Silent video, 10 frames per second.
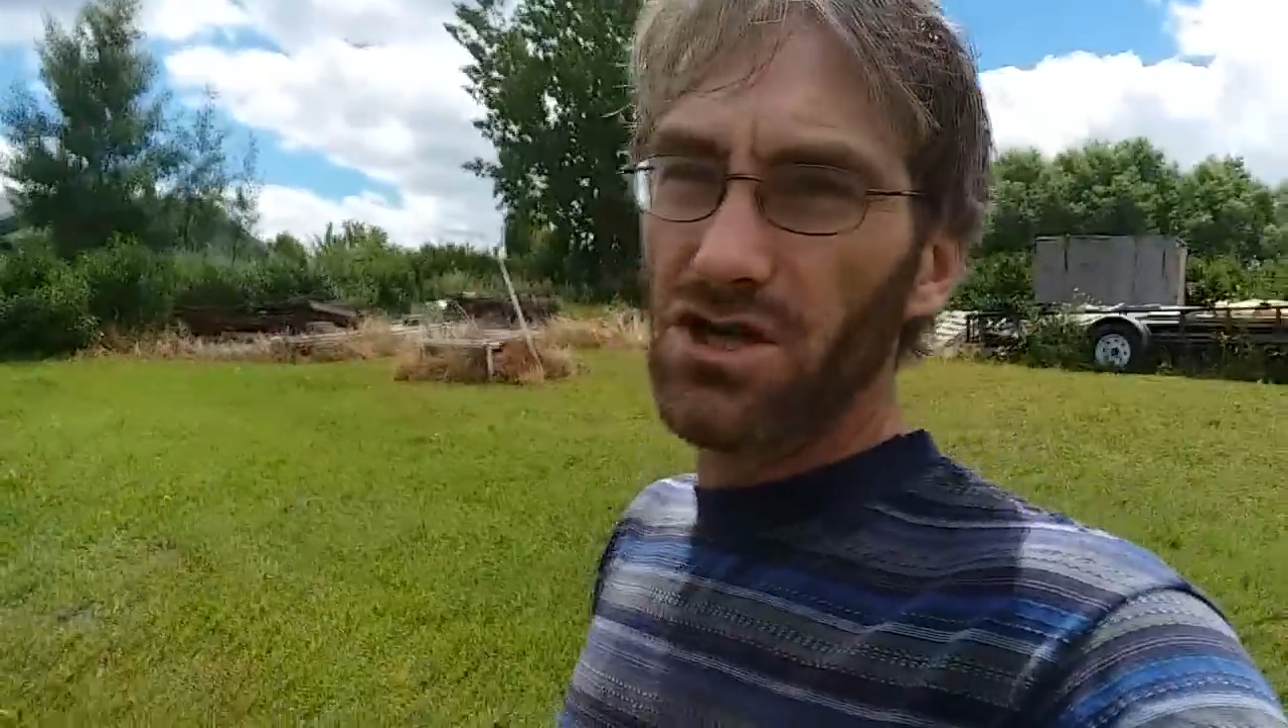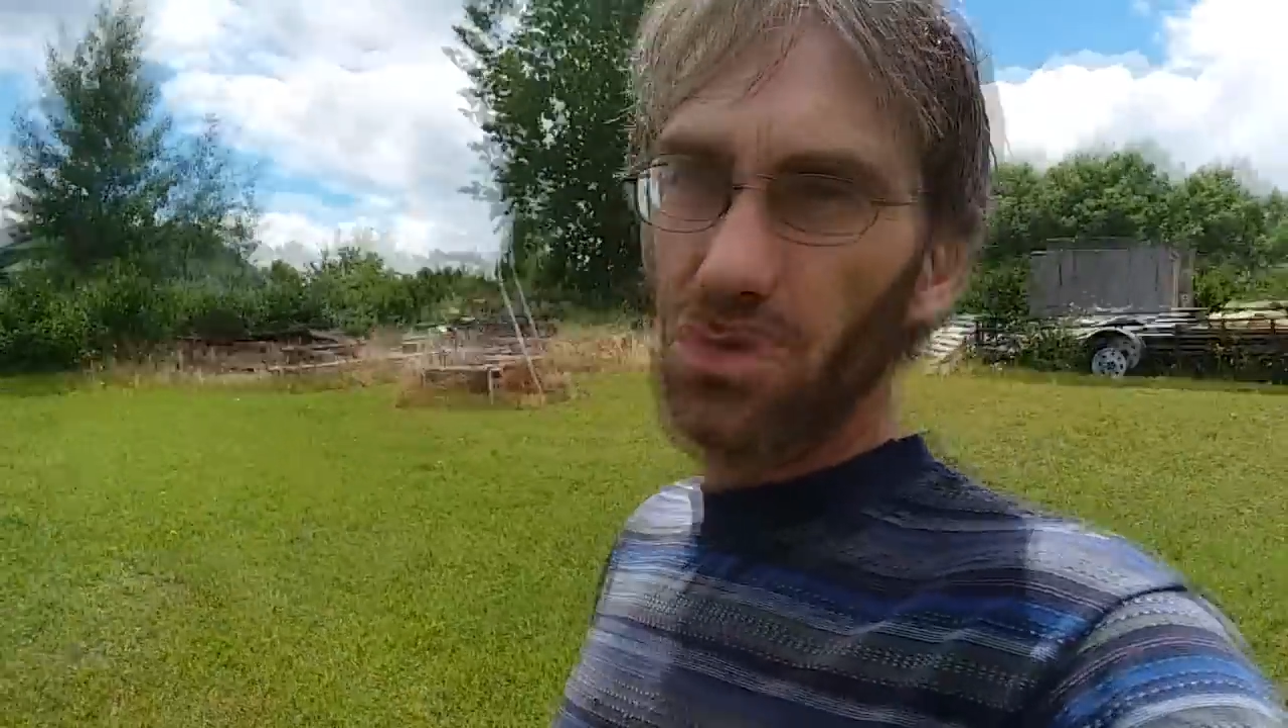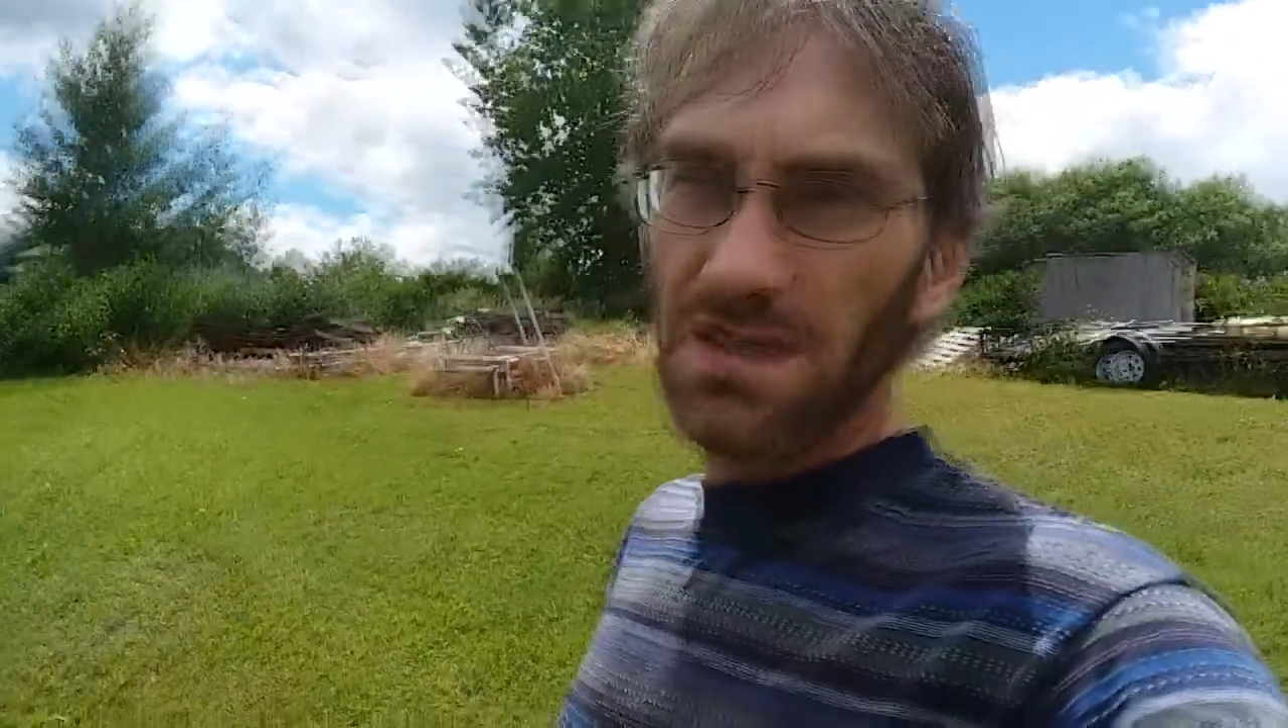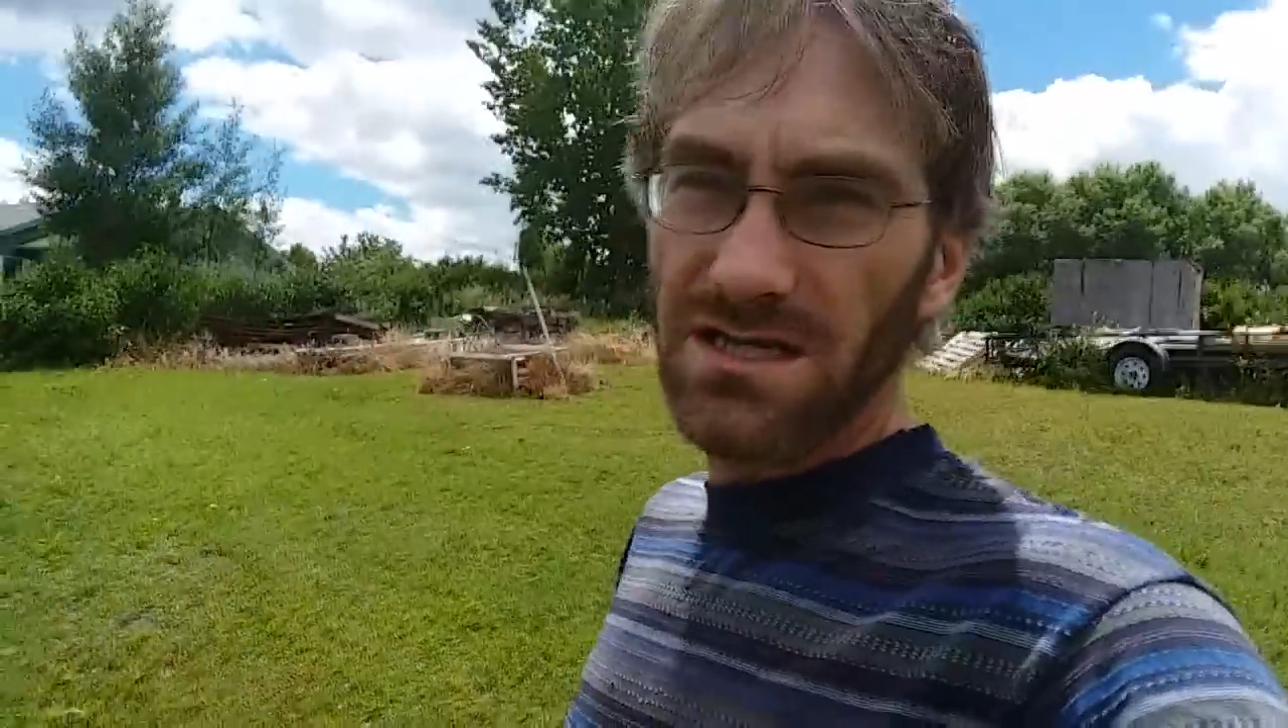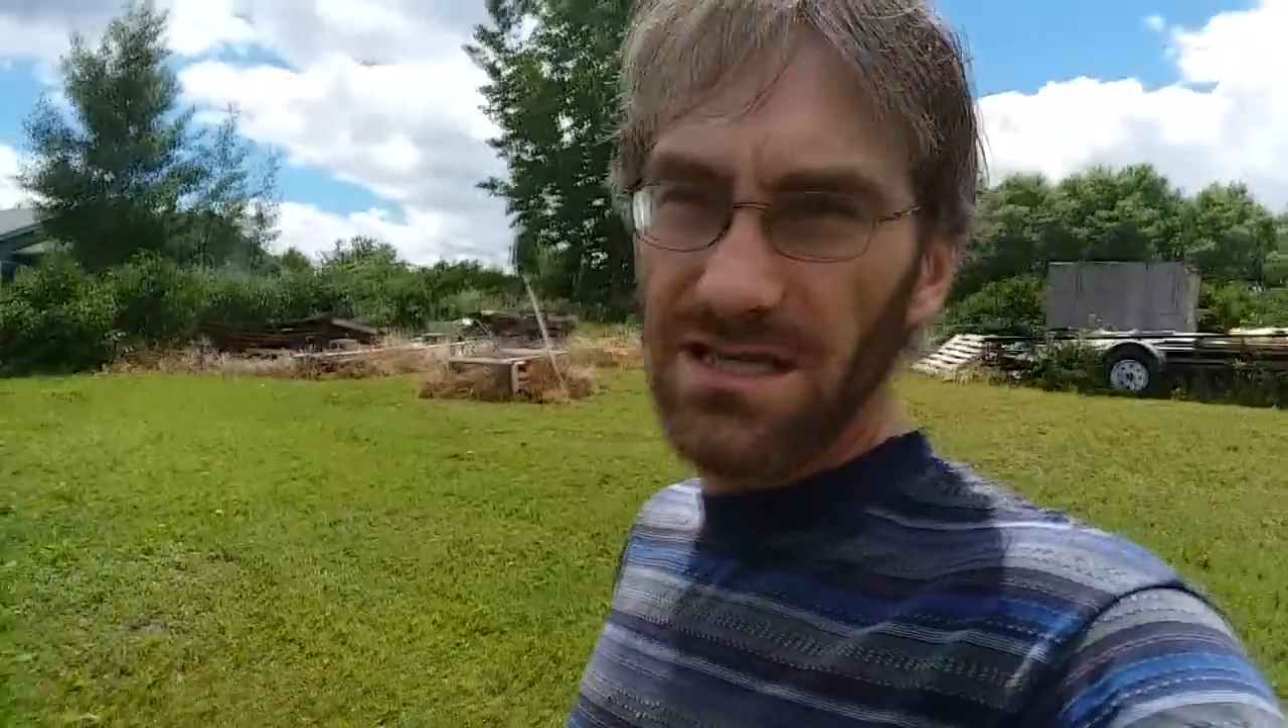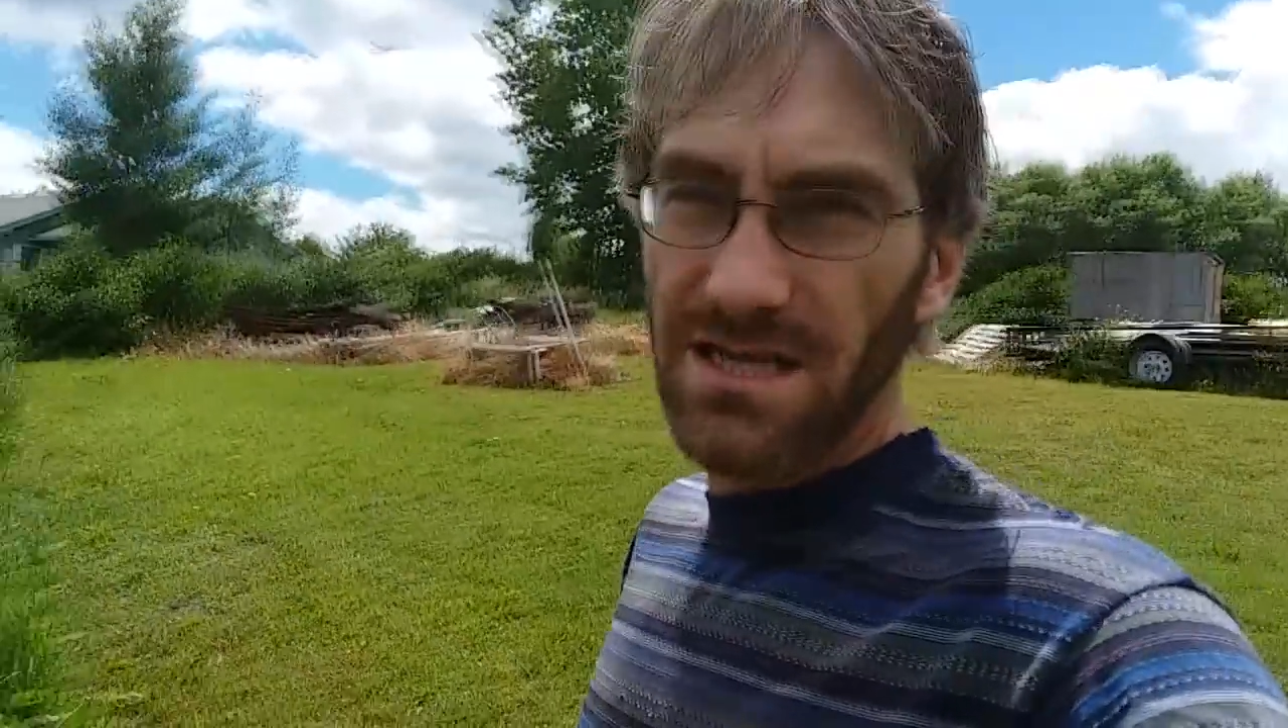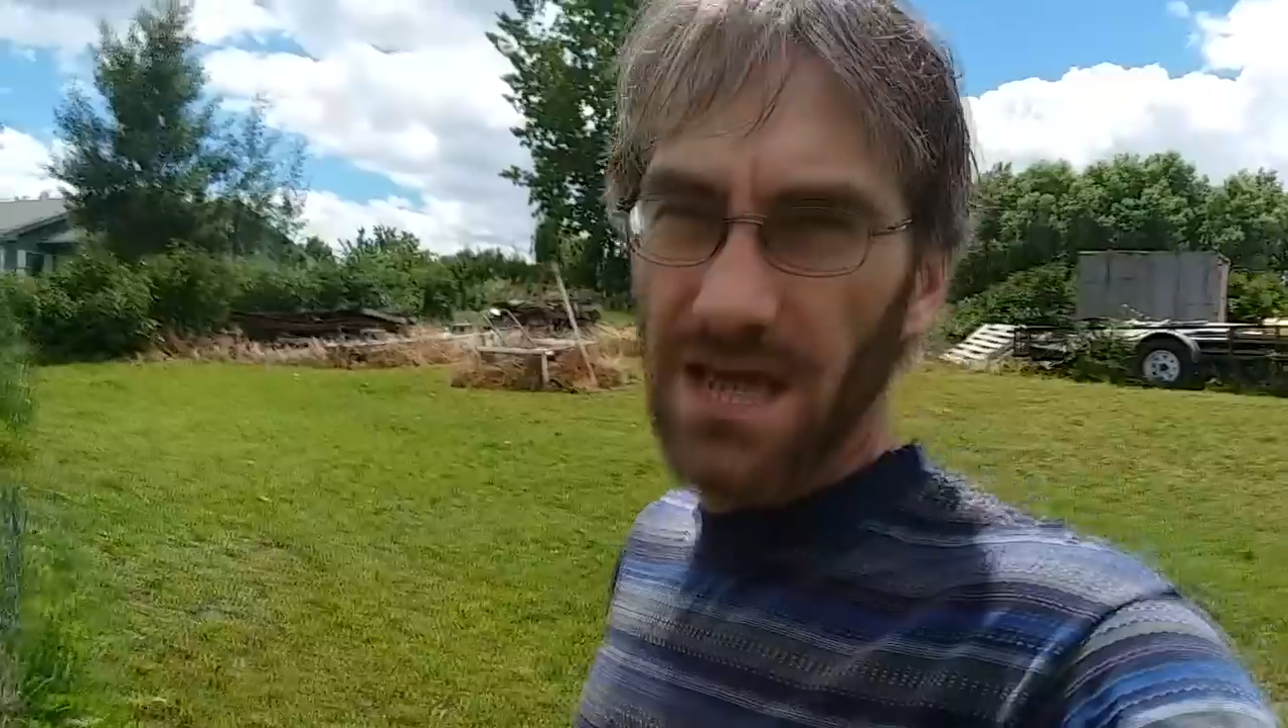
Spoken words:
crusted